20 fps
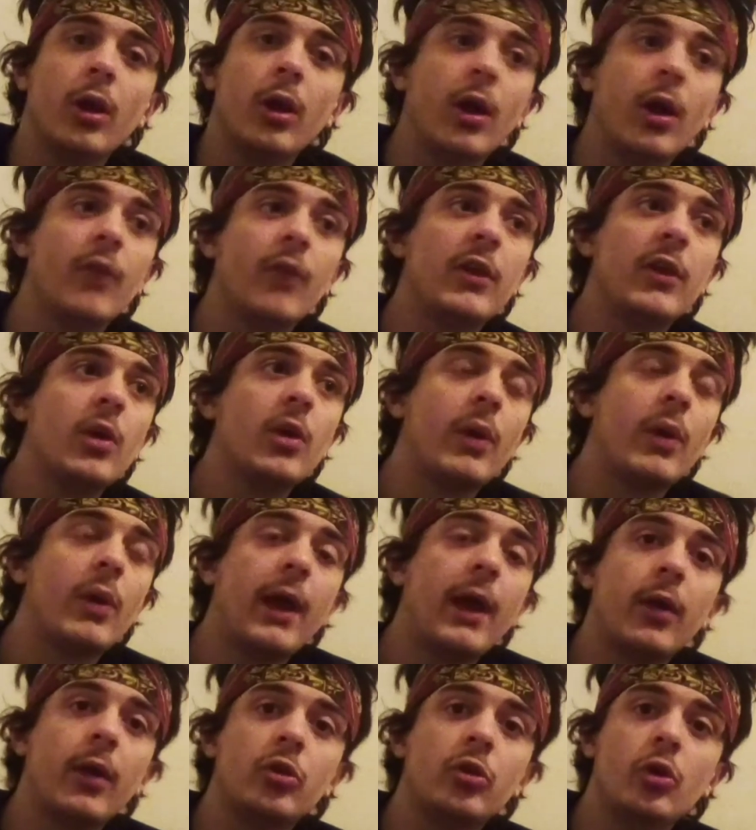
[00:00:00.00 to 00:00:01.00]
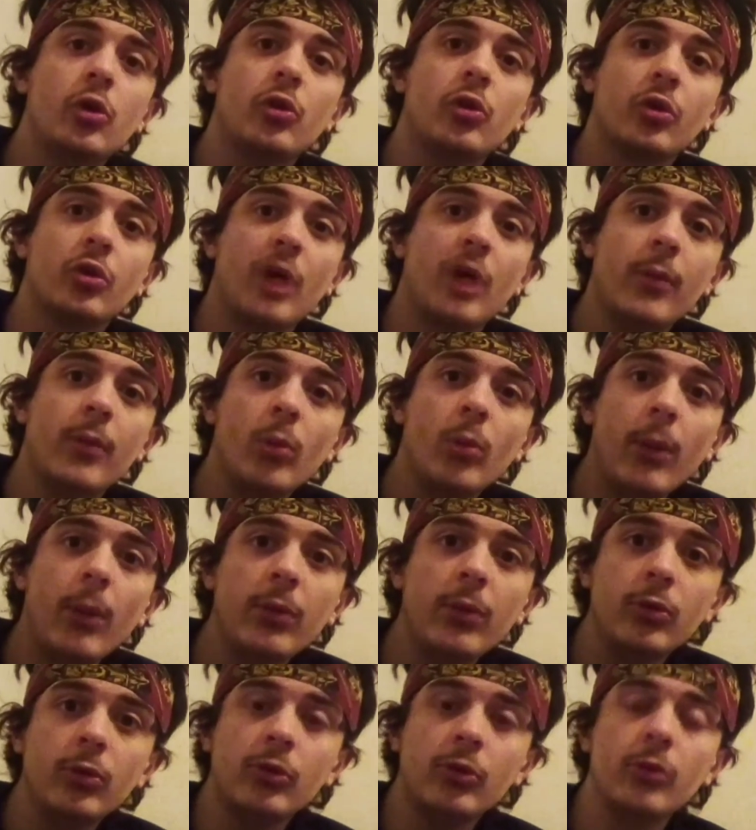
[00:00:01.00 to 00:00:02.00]
A video on how to choose your zombie
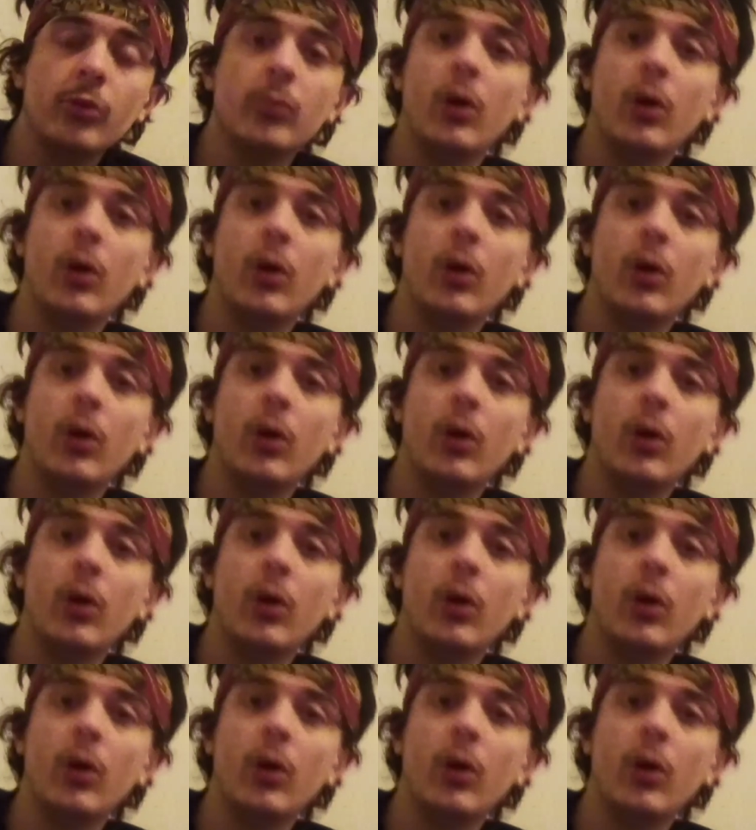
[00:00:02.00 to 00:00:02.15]
weapons?